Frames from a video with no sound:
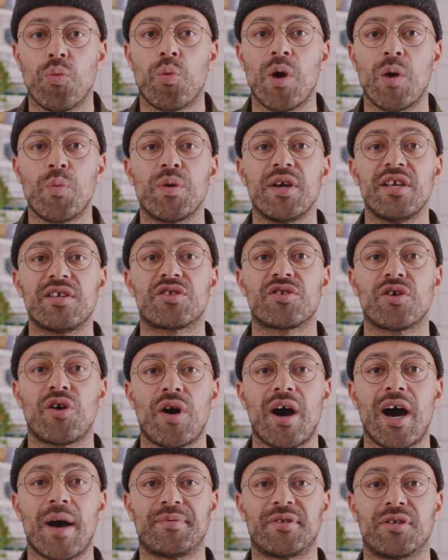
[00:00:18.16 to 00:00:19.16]
when we
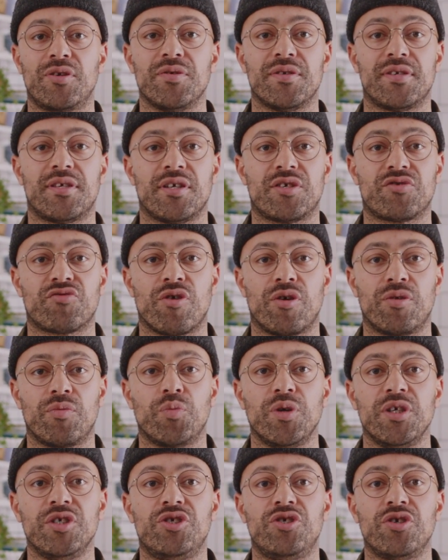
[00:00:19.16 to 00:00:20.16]
saw Absolut Citron,
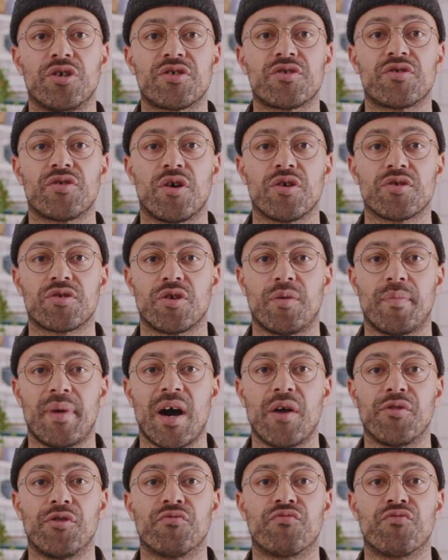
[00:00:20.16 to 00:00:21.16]
we just thought
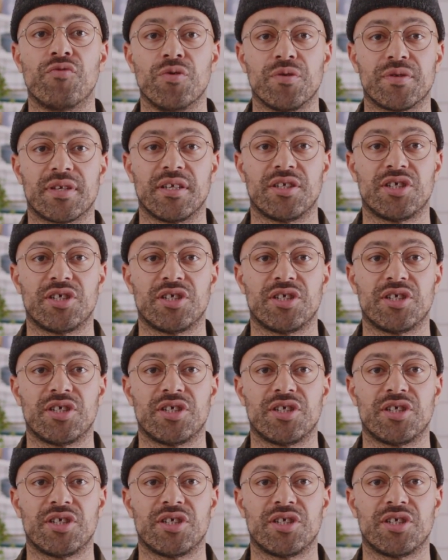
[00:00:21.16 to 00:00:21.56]
somehow the rules had